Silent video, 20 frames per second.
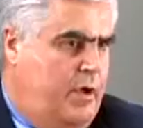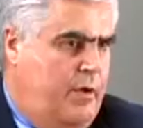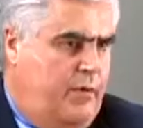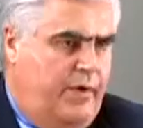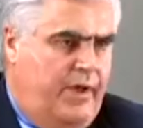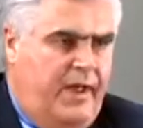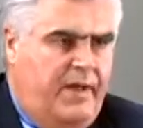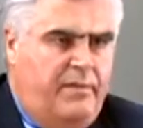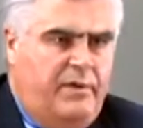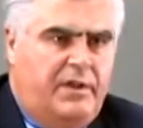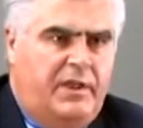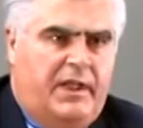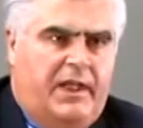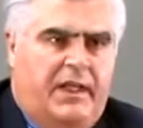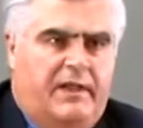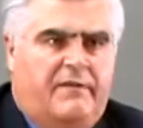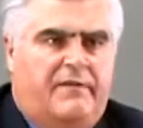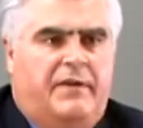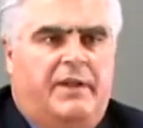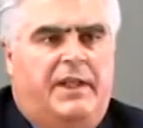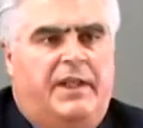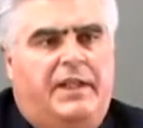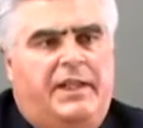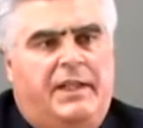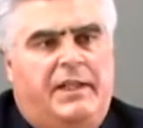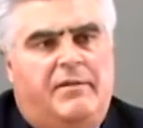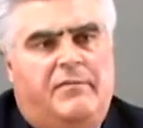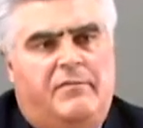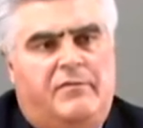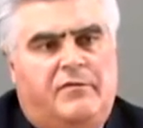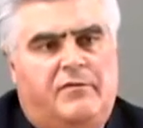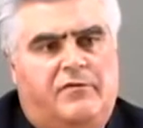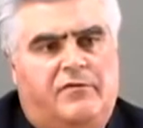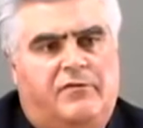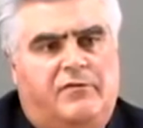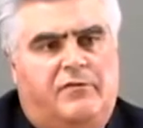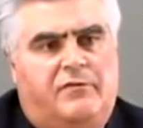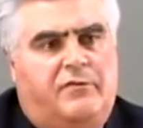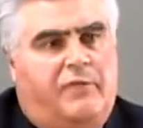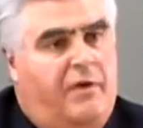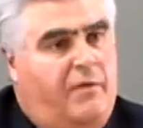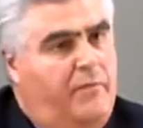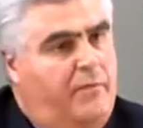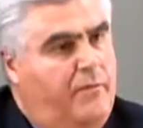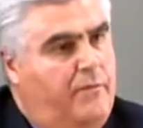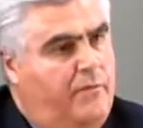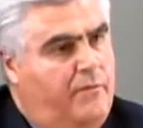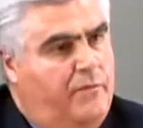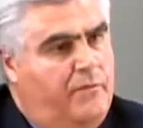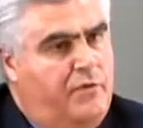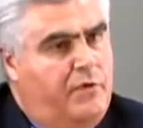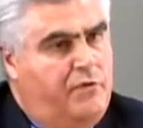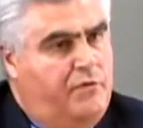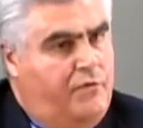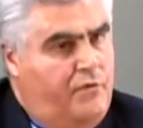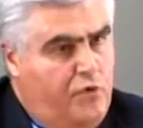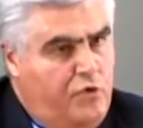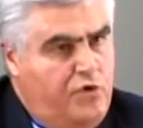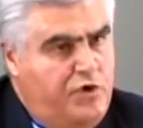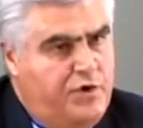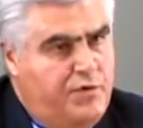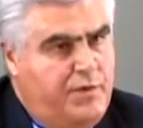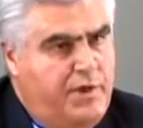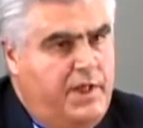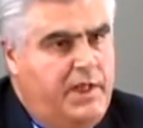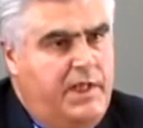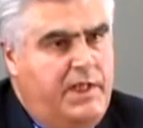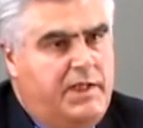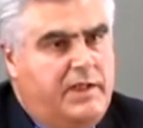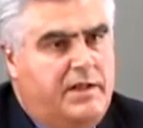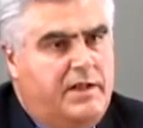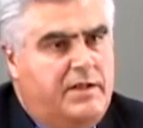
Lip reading: Are we able to get vanadium from foods we eat?